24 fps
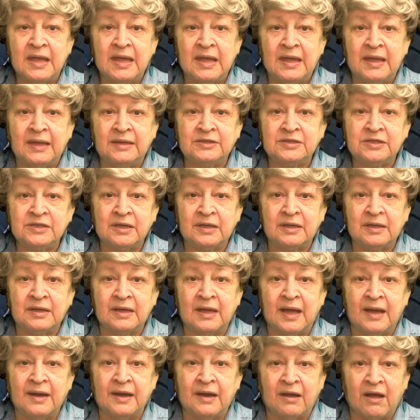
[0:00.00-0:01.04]
and
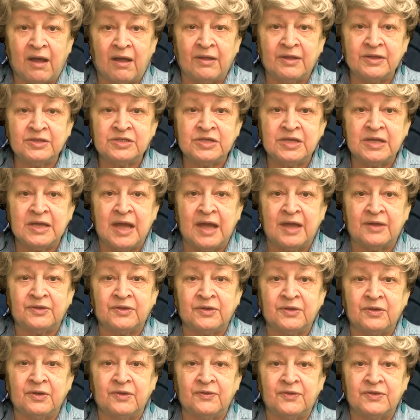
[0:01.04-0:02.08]
gynecology at the
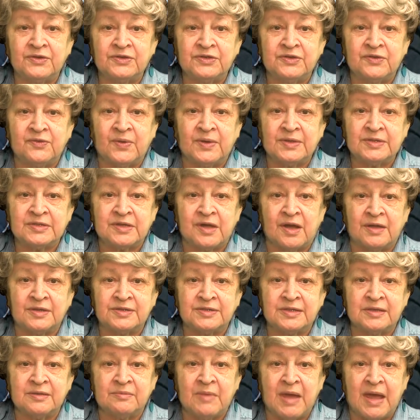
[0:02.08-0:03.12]
University of
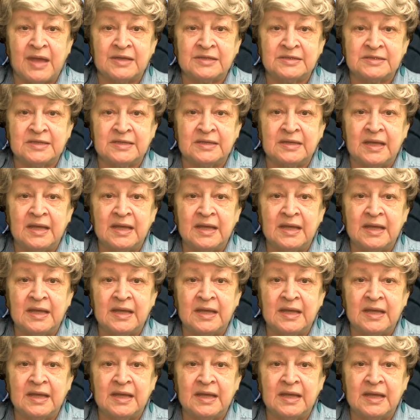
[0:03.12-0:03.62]
Wisconsin-Madison.